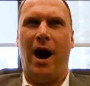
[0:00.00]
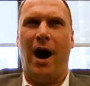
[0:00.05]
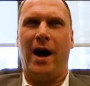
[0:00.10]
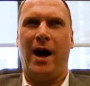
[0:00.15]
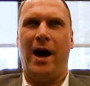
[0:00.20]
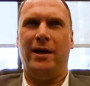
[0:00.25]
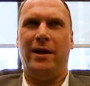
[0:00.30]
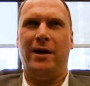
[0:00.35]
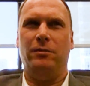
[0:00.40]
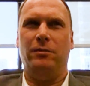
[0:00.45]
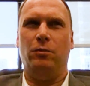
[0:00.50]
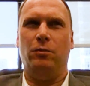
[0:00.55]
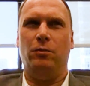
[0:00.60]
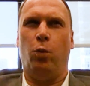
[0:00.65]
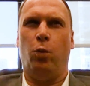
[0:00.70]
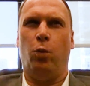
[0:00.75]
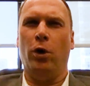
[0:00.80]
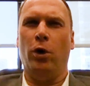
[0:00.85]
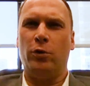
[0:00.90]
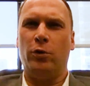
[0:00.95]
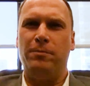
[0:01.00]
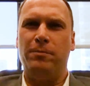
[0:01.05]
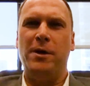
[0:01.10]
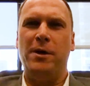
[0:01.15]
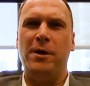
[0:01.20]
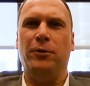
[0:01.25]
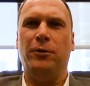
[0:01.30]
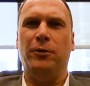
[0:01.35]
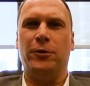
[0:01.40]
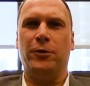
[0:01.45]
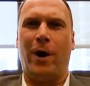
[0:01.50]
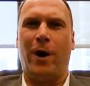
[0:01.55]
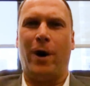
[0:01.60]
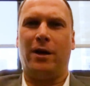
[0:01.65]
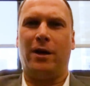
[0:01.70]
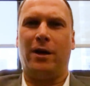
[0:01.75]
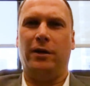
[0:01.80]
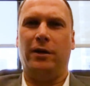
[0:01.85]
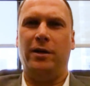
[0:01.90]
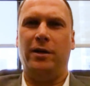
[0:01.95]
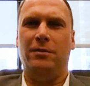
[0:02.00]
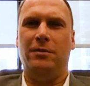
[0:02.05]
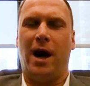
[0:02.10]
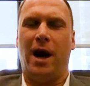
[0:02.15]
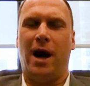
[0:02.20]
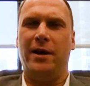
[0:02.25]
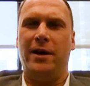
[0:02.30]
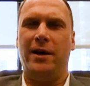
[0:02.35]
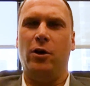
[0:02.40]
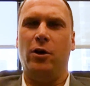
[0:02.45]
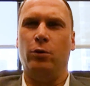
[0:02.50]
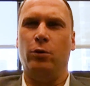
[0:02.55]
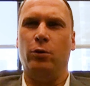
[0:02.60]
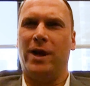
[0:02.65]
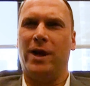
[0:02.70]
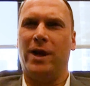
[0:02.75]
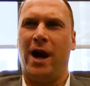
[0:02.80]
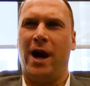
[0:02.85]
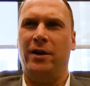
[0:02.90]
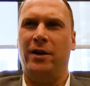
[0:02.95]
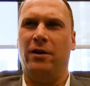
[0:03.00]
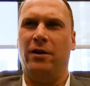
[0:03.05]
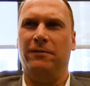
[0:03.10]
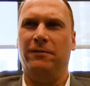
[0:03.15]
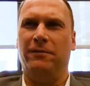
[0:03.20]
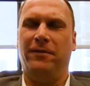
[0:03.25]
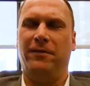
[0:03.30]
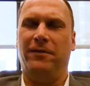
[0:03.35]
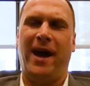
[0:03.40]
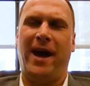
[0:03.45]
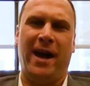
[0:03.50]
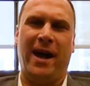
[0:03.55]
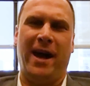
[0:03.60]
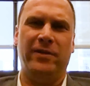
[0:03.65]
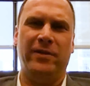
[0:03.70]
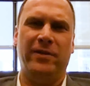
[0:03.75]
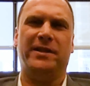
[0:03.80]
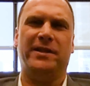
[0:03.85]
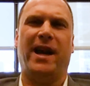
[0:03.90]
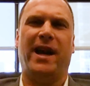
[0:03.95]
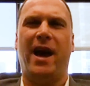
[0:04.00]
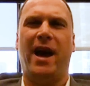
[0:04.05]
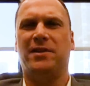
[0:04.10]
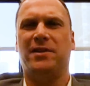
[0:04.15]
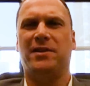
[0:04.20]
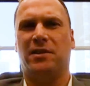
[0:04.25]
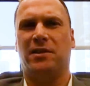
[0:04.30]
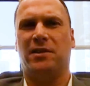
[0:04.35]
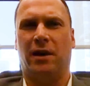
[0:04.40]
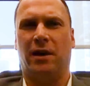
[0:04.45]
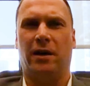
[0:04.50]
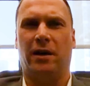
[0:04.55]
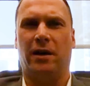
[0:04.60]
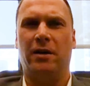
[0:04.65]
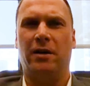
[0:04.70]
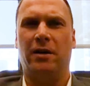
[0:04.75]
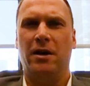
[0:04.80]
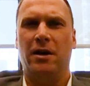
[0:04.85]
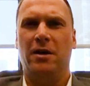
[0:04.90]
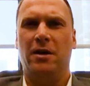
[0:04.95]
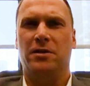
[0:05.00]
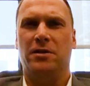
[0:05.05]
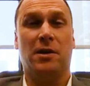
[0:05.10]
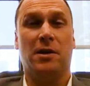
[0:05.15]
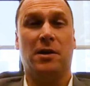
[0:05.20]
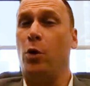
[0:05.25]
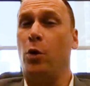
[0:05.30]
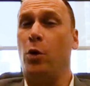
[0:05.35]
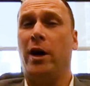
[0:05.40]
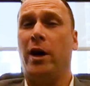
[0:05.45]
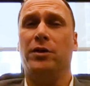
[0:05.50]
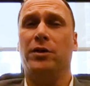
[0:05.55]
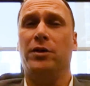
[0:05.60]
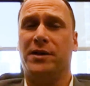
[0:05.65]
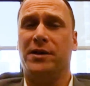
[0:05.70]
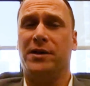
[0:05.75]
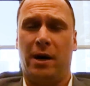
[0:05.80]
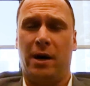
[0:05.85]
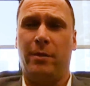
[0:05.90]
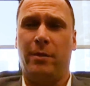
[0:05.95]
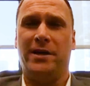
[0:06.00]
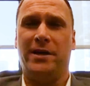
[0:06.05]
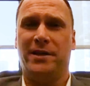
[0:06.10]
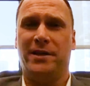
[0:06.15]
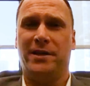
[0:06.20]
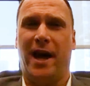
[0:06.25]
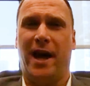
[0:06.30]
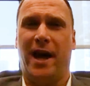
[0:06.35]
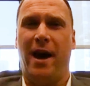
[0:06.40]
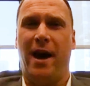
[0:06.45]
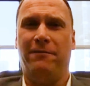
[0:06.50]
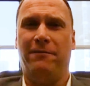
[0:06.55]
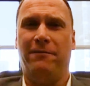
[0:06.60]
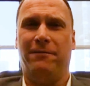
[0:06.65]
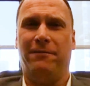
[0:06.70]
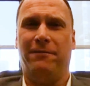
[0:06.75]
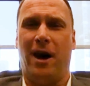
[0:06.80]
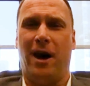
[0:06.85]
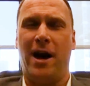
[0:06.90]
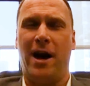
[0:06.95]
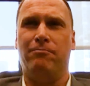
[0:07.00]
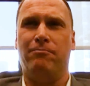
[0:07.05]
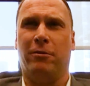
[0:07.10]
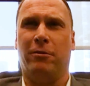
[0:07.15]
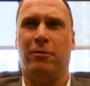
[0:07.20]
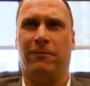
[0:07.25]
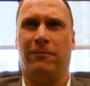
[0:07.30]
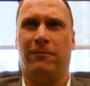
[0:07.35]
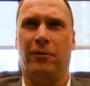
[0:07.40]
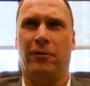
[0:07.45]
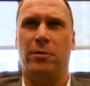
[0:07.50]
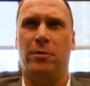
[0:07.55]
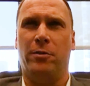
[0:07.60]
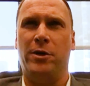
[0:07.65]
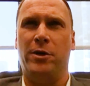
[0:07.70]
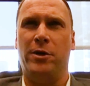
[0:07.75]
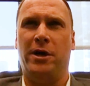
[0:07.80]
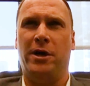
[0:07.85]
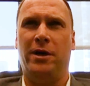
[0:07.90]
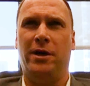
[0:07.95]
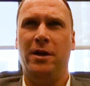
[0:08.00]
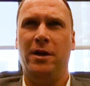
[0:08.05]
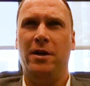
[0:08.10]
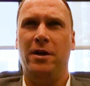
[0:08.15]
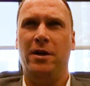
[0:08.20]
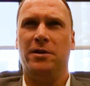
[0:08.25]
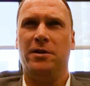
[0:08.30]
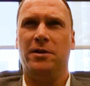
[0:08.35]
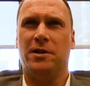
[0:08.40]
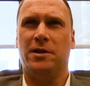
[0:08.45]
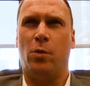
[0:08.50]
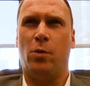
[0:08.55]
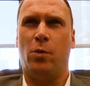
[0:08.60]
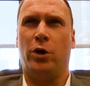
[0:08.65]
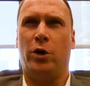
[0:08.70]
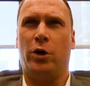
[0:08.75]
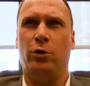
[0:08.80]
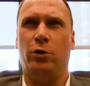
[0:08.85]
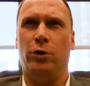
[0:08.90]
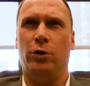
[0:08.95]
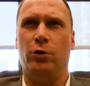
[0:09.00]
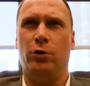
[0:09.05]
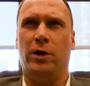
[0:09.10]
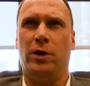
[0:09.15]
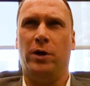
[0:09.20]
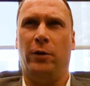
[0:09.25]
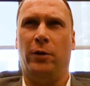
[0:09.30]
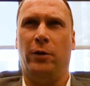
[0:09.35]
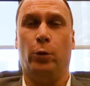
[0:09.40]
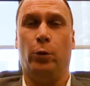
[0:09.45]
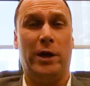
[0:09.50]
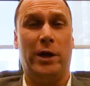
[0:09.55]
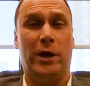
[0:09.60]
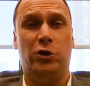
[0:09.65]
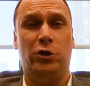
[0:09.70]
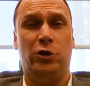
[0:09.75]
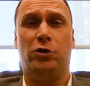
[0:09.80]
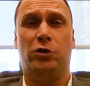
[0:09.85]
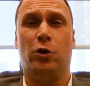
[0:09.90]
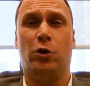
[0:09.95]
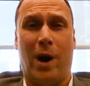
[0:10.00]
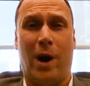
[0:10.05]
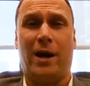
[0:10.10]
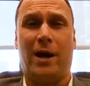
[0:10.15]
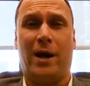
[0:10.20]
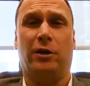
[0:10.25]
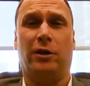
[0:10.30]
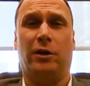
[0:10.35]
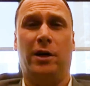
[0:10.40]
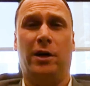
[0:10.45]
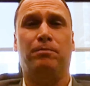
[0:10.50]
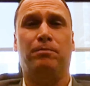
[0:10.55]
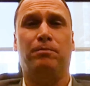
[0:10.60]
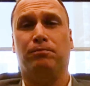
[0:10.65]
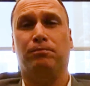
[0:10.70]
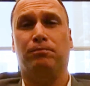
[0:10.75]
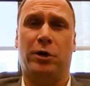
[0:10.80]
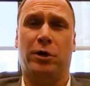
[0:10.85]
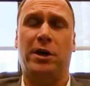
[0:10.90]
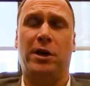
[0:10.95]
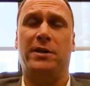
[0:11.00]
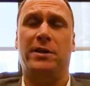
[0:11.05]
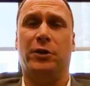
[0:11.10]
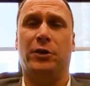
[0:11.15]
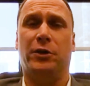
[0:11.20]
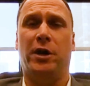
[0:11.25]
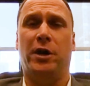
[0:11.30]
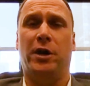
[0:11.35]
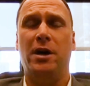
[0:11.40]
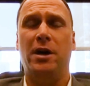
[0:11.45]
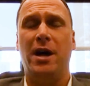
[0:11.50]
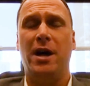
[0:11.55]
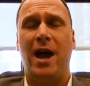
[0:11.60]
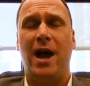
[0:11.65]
I work with people directly. I don't kind of hand the task to someone else on my staff. I prefer to be someone who you can reach directly pretty easily.